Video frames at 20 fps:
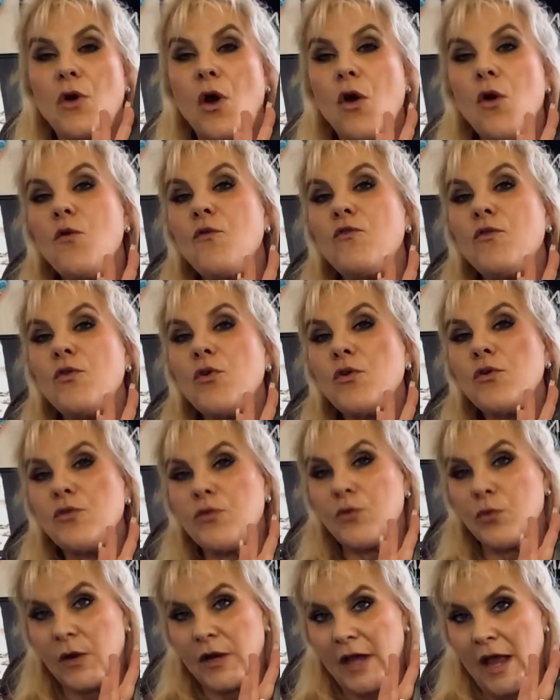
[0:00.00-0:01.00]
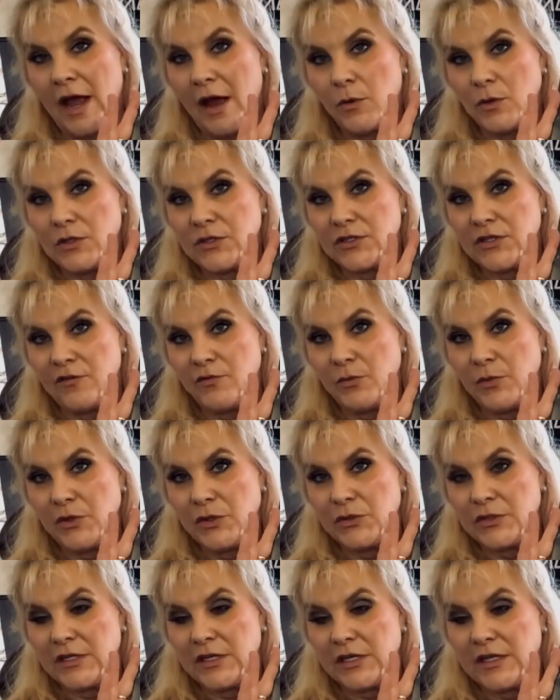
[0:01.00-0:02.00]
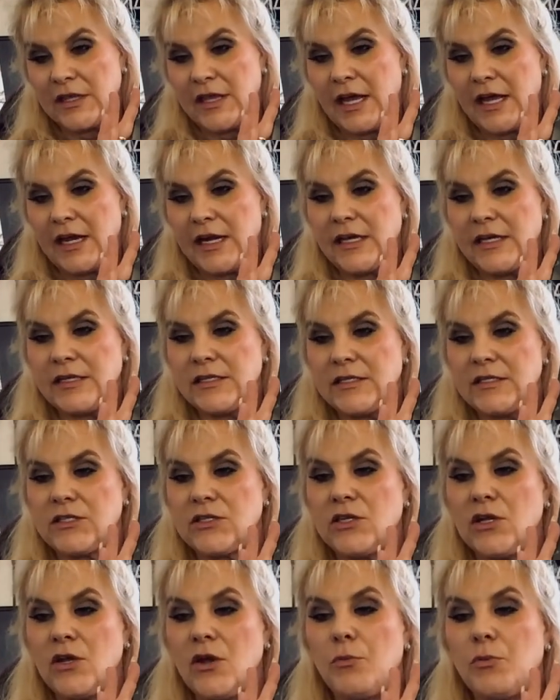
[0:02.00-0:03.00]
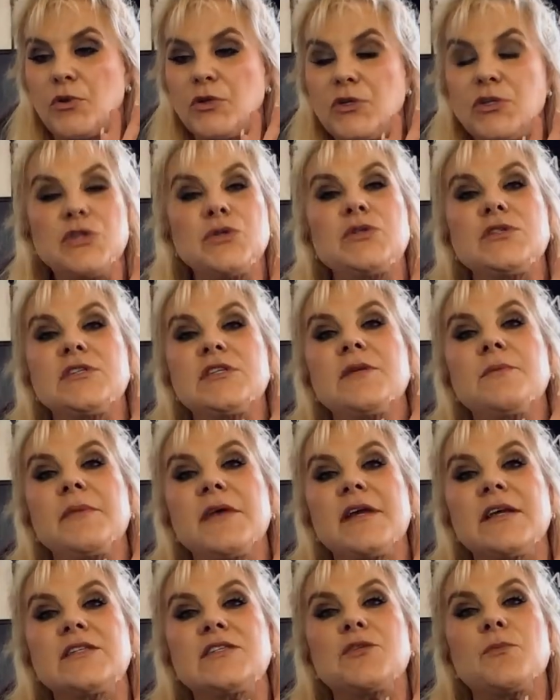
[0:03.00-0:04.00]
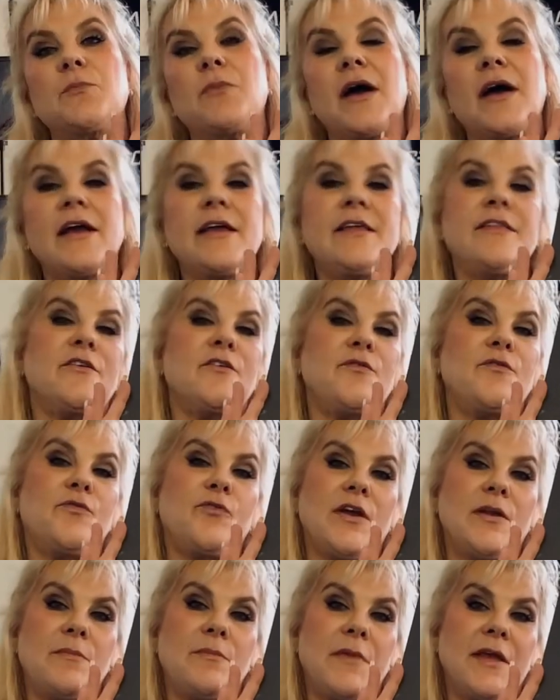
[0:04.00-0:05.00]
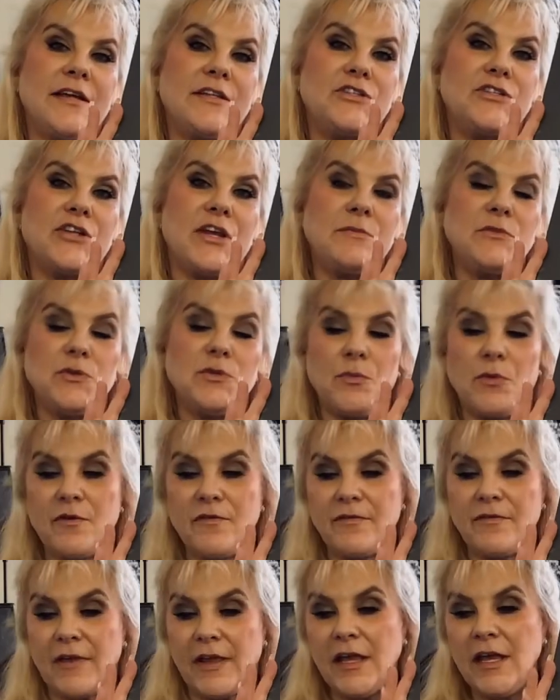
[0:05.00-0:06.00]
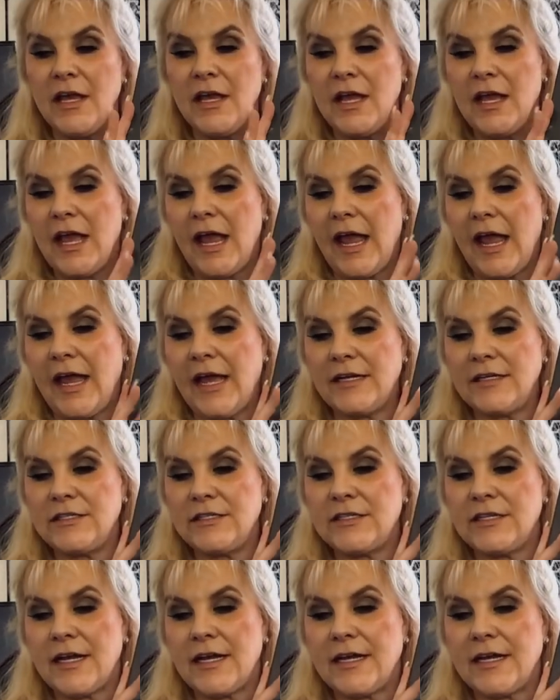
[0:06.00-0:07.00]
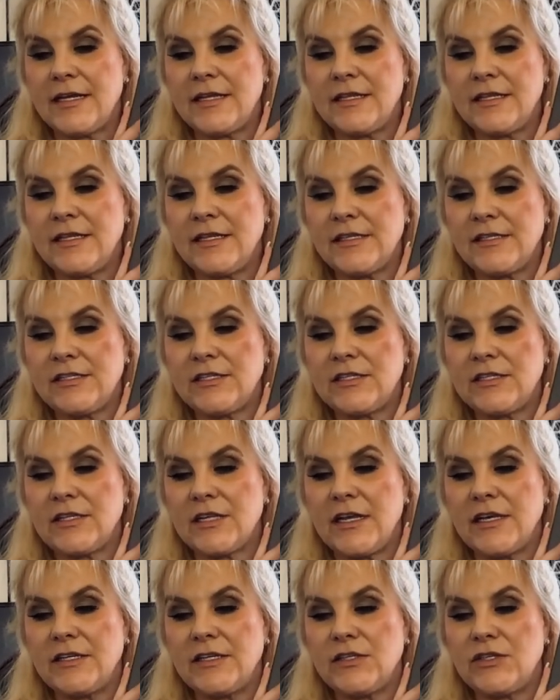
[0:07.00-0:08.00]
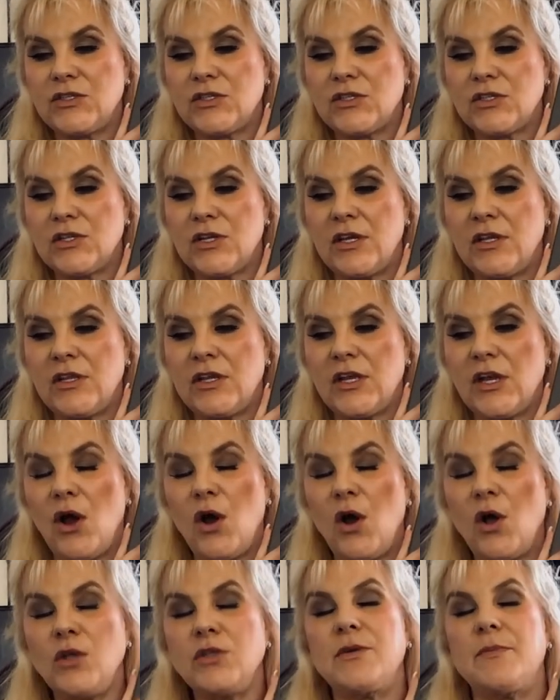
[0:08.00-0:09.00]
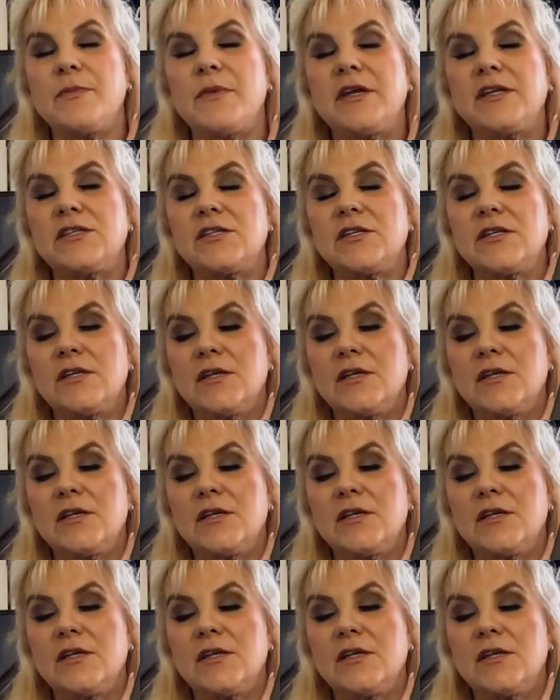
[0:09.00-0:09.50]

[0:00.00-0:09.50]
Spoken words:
over 3 hours of music that is produced and mixed by their frontman, James Murphy, and this is the ultimate